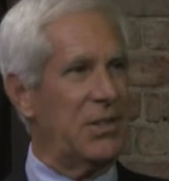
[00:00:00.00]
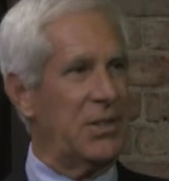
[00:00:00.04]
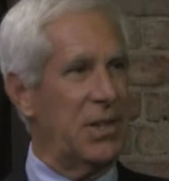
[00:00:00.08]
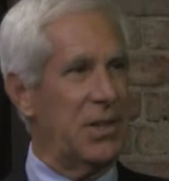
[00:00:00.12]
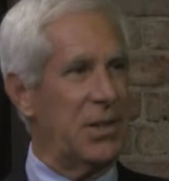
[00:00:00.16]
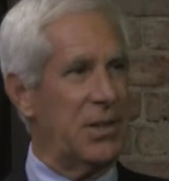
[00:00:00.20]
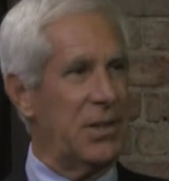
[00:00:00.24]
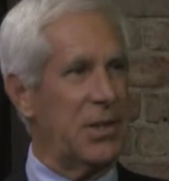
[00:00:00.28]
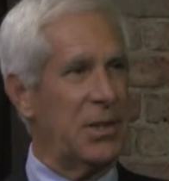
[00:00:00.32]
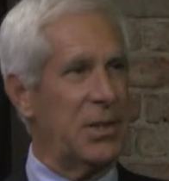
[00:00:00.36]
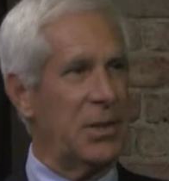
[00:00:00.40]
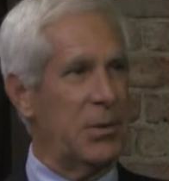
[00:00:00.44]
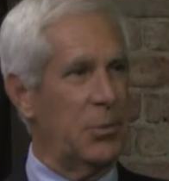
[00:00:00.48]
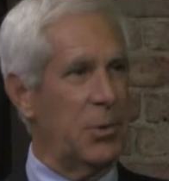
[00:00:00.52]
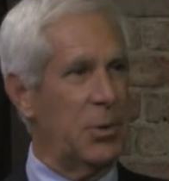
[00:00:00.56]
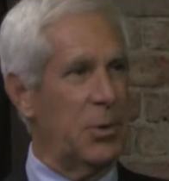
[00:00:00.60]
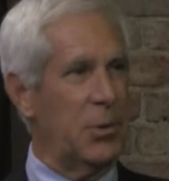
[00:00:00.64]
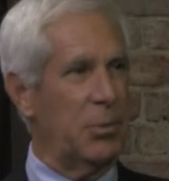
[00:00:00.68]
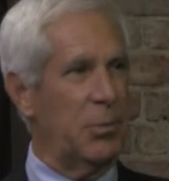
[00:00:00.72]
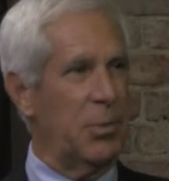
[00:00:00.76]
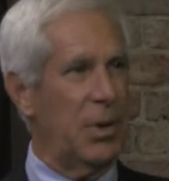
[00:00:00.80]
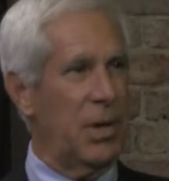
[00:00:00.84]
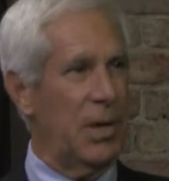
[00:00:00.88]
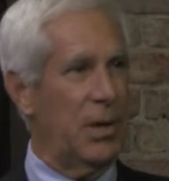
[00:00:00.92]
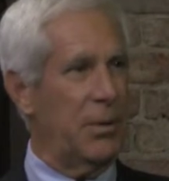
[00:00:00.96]
that
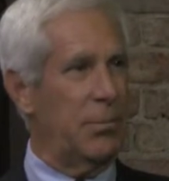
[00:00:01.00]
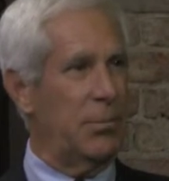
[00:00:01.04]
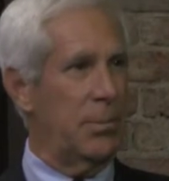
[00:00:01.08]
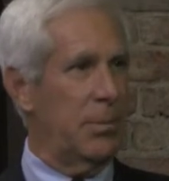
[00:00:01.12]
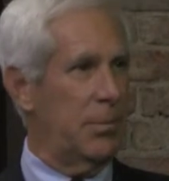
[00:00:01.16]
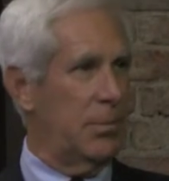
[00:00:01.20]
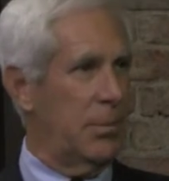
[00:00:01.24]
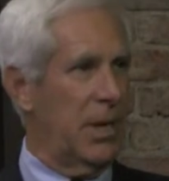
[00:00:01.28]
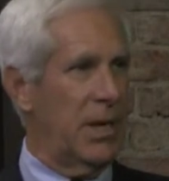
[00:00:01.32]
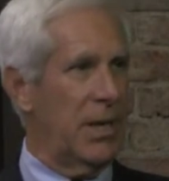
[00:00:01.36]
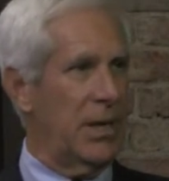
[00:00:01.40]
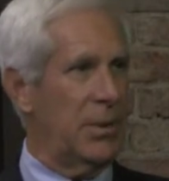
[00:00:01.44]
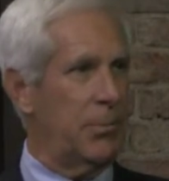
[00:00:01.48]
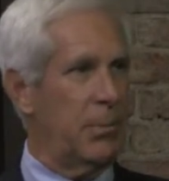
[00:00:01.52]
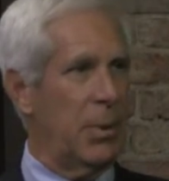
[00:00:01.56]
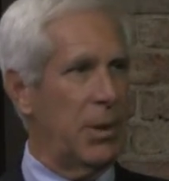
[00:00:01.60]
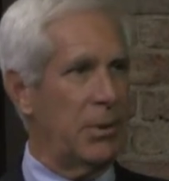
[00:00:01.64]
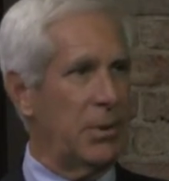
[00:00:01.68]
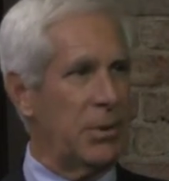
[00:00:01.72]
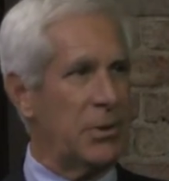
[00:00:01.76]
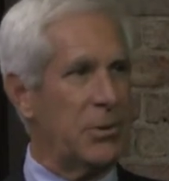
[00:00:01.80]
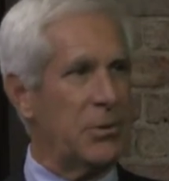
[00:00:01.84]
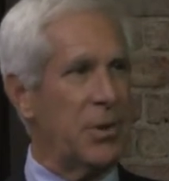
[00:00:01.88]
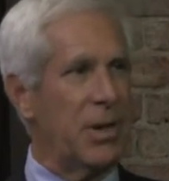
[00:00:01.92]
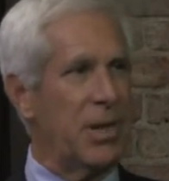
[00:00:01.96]
commute by
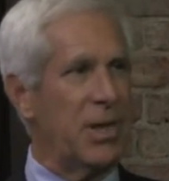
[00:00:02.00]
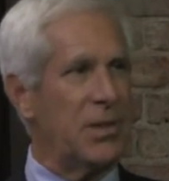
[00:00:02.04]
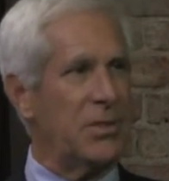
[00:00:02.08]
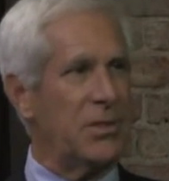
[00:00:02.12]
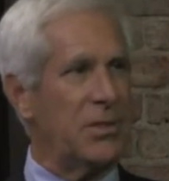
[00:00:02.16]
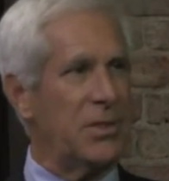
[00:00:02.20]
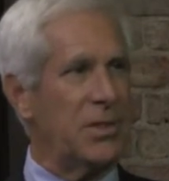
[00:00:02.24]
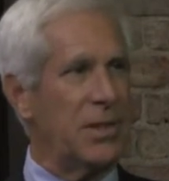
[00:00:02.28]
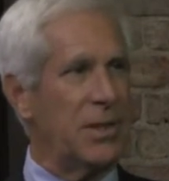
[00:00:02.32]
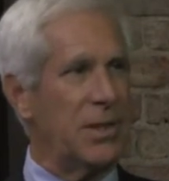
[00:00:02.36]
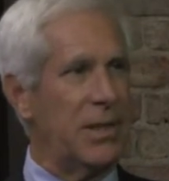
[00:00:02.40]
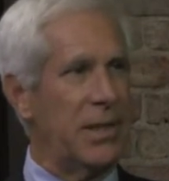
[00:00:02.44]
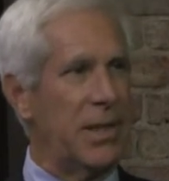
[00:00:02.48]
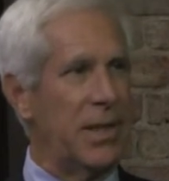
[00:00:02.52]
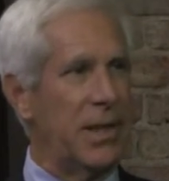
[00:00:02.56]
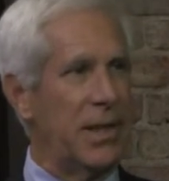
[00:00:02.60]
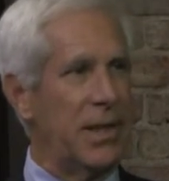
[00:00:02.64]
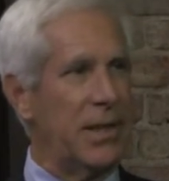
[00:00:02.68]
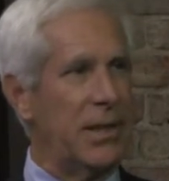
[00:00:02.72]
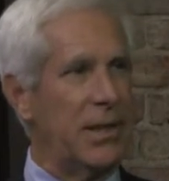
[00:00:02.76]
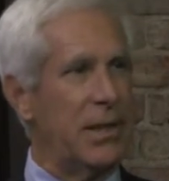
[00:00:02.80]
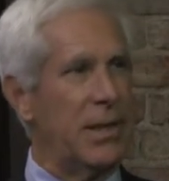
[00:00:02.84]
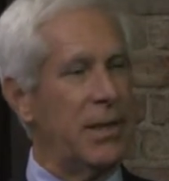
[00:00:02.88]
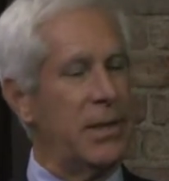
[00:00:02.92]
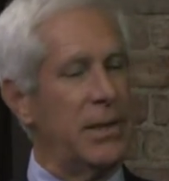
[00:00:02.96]
public transit.
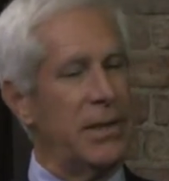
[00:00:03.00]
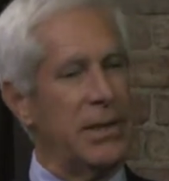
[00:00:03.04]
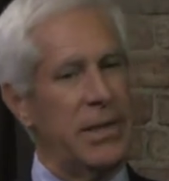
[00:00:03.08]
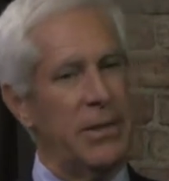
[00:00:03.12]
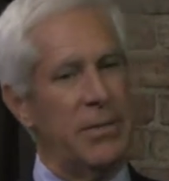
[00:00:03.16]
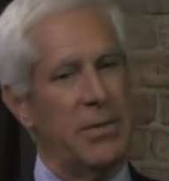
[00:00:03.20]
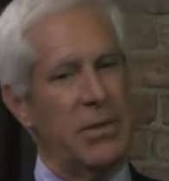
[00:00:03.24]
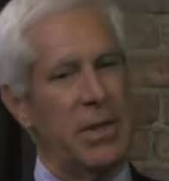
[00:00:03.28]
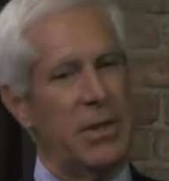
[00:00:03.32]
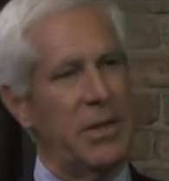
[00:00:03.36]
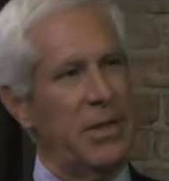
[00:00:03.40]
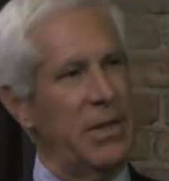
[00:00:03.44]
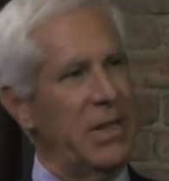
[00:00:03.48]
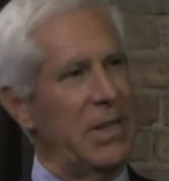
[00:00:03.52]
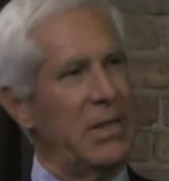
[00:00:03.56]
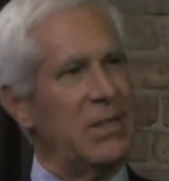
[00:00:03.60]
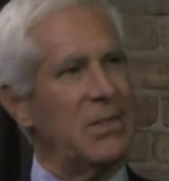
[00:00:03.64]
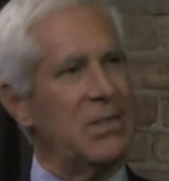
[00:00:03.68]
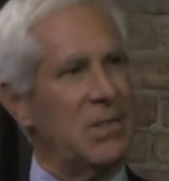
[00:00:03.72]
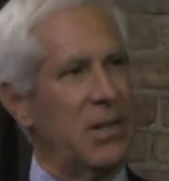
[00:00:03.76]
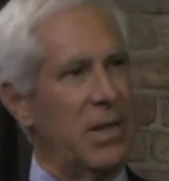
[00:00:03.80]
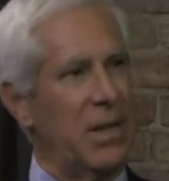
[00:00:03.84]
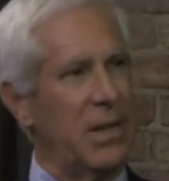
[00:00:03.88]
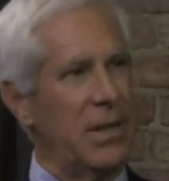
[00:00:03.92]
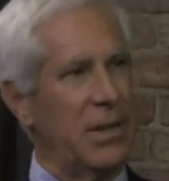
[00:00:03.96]
And even on the east
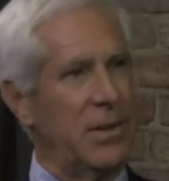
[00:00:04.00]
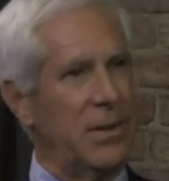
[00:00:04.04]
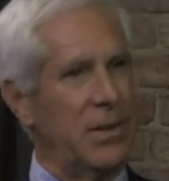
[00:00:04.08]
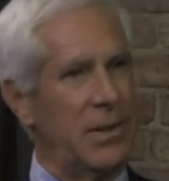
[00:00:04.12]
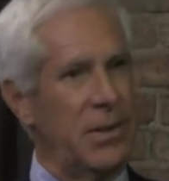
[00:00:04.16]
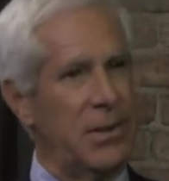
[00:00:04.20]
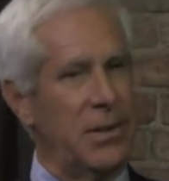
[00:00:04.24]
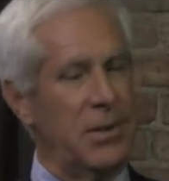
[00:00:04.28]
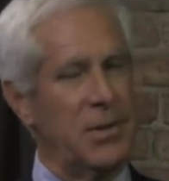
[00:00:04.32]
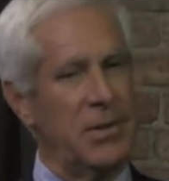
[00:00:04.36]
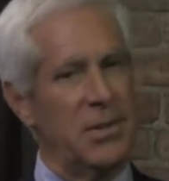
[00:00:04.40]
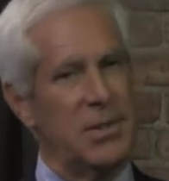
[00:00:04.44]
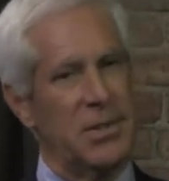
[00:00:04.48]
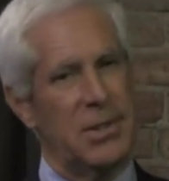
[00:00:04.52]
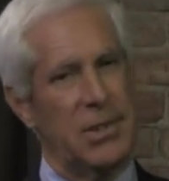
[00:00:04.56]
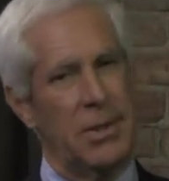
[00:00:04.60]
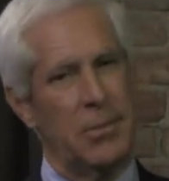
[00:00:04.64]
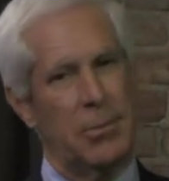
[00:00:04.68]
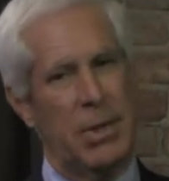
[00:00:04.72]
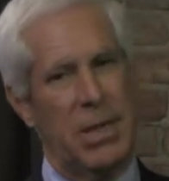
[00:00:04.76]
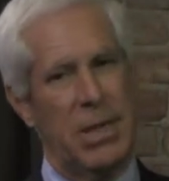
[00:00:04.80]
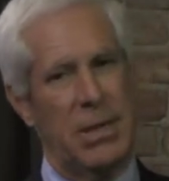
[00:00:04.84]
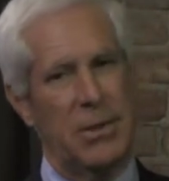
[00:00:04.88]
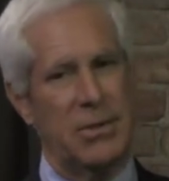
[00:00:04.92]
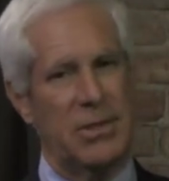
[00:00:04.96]
side, there's
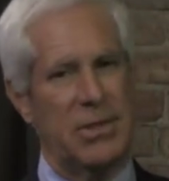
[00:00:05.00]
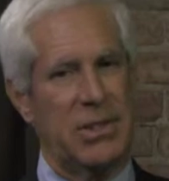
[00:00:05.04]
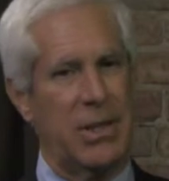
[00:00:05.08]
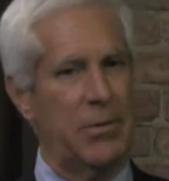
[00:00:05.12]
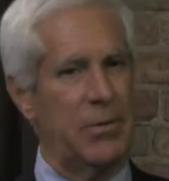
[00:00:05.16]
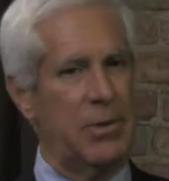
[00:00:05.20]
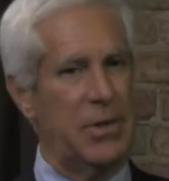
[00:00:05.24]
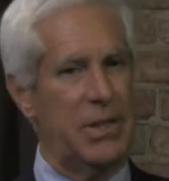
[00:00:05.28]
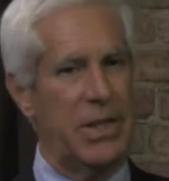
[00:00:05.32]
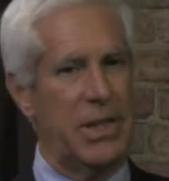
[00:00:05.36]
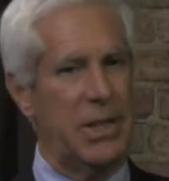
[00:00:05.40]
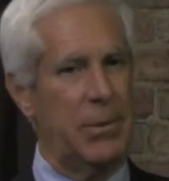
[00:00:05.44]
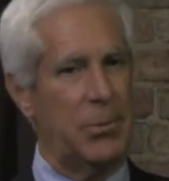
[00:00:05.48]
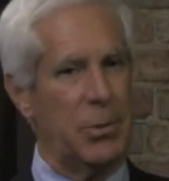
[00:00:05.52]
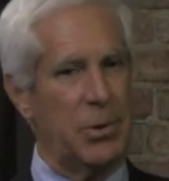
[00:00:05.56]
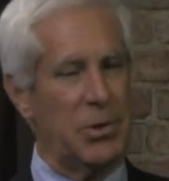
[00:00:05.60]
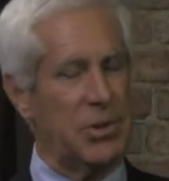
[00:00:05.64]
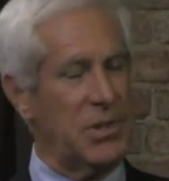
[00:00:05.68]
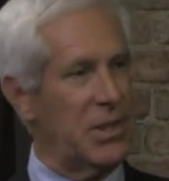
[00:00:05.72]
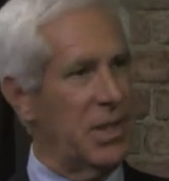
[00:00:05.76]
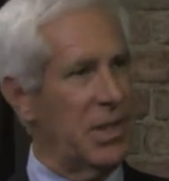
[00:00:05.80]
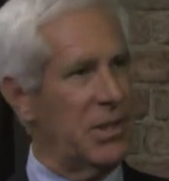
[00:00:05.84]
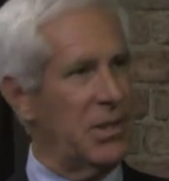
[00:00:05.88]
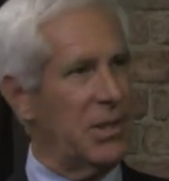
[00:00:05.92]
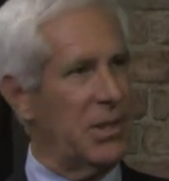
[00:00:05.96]
about
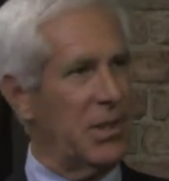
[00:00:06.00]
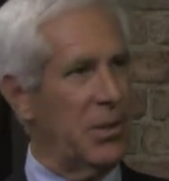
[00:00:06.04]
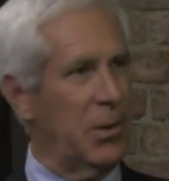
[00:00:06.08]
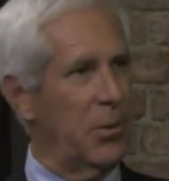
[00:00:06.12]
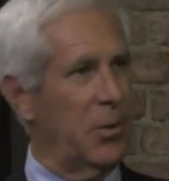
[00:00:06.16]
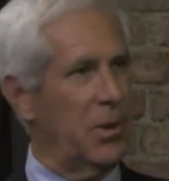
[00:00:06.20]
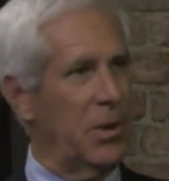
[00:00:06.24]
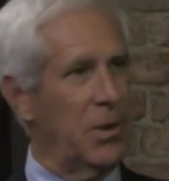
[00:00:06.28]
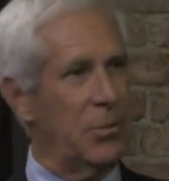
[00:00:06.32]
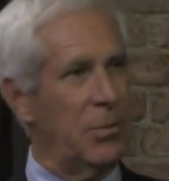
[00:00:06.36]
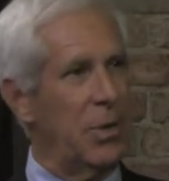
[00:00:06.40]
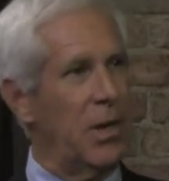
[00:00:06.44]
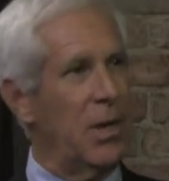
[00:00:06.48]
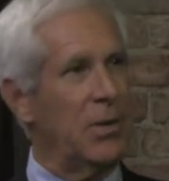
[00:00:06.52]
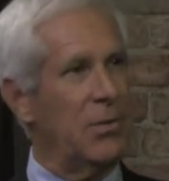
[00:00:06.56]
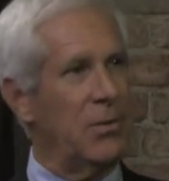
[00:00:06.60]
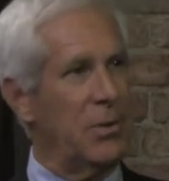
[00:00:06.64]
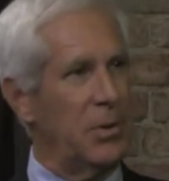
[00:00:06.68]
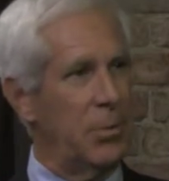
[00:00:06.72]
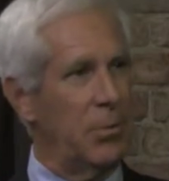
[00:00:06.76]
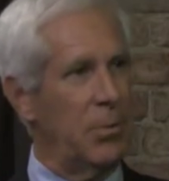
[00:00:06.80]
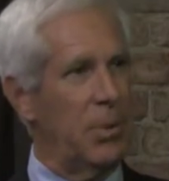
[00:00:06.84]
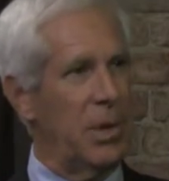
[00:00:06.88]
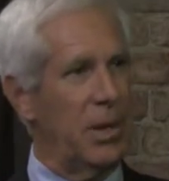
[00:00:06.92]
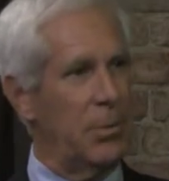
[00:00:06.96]
17% that go into
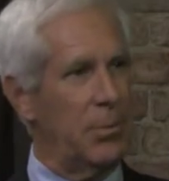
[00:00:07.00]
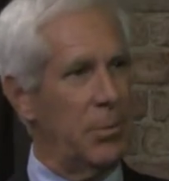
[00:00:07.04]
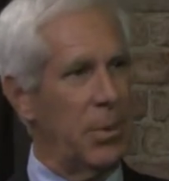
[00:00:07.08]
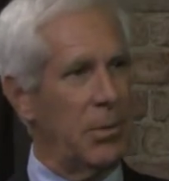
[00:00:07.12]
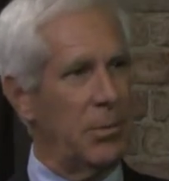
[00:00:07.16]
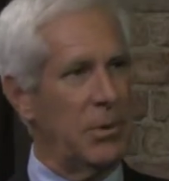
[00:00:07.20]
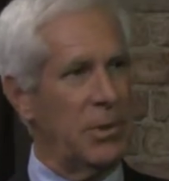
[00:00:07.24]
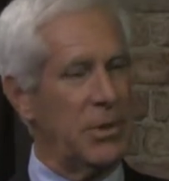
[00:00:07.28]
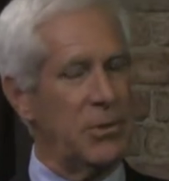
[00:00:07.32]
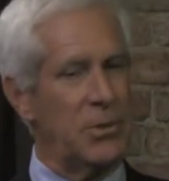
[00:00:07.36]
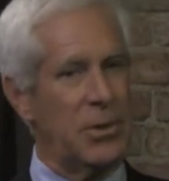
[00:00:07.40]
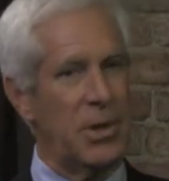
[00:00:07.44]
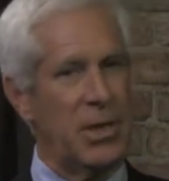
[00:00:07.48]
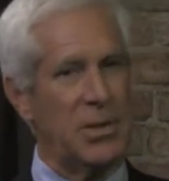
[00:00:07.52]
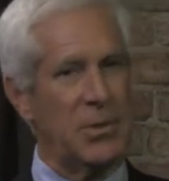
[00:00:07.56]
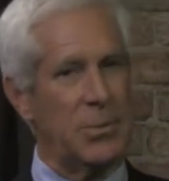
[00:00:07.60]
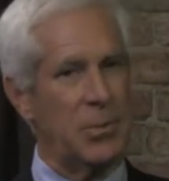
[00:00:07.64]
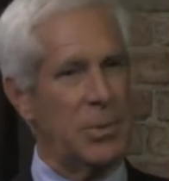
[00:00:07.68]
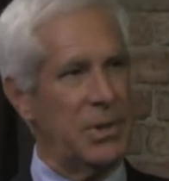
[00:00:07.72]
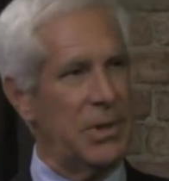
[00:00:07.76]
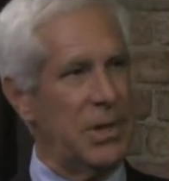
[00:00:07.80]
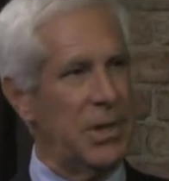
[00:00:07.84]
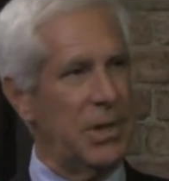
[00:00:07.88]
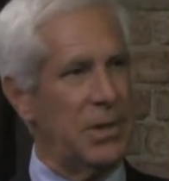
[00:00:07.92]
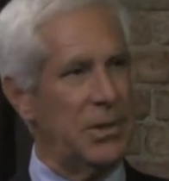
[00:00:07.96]
Bellevue by public
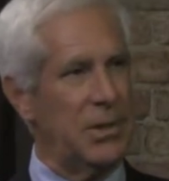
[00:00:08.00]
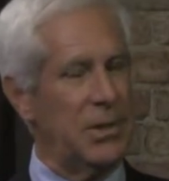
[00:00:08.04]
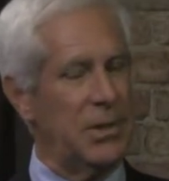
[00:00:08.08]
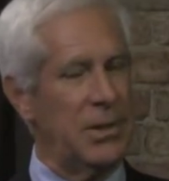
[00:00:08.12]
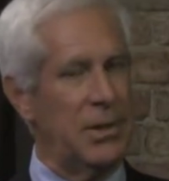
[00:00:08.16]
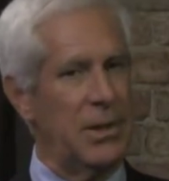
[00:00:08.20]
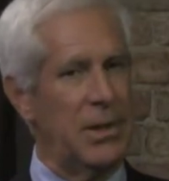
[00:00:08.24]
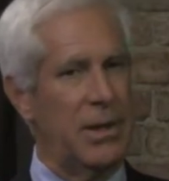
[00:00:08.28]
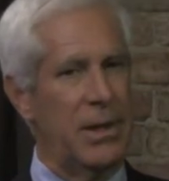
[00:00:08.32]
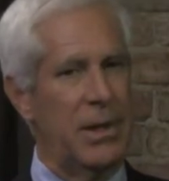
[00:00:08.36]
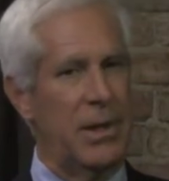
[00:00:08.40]
transportation.